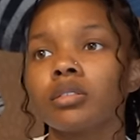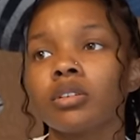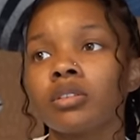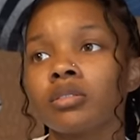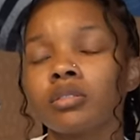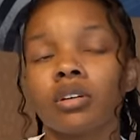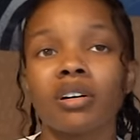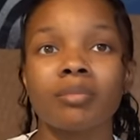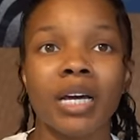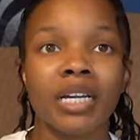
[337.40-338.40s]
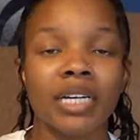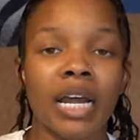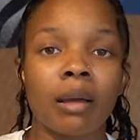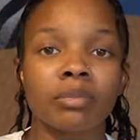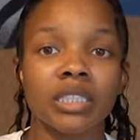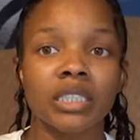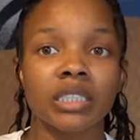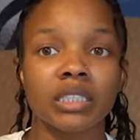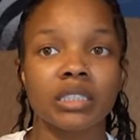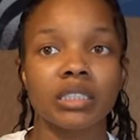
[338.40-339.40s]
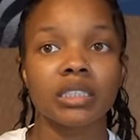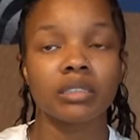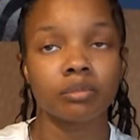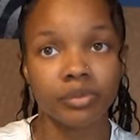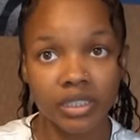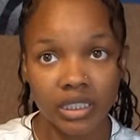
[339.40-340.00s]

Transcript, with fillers: No, I'm not, Dad. I'm just simply